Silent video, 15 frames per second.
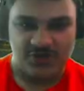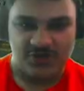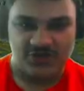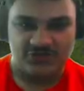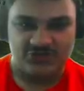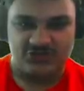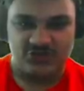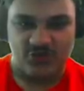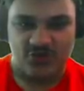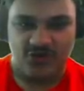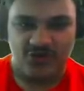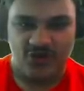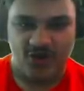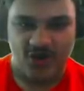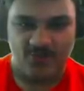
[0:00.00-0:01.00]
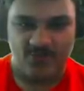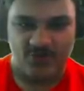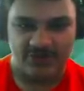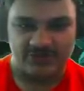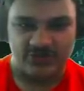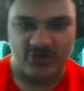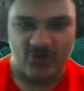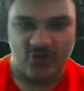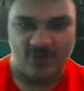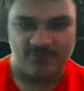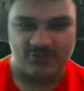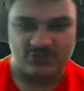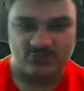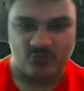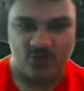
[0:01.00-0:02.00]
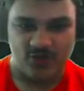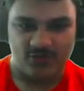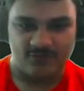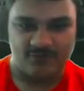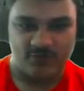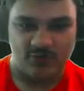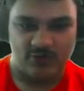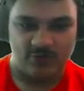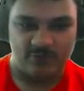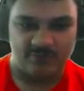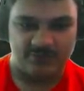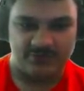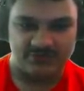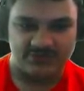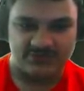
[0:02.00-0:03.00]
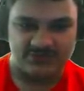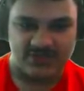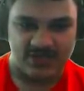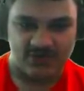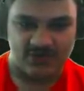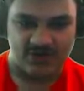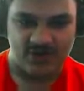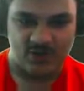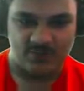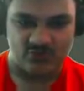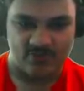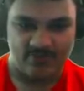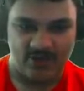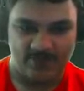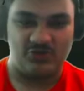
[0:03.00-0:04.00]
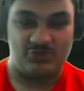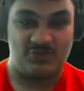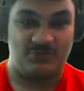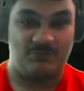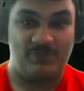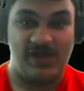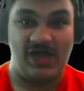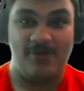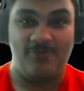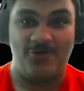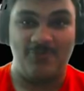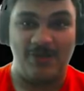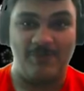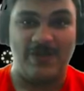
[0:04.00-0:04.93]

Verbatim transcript: on a Zora armor and go up this waterfall. Hopefully, at least that'll help. Swim up with a bomb on my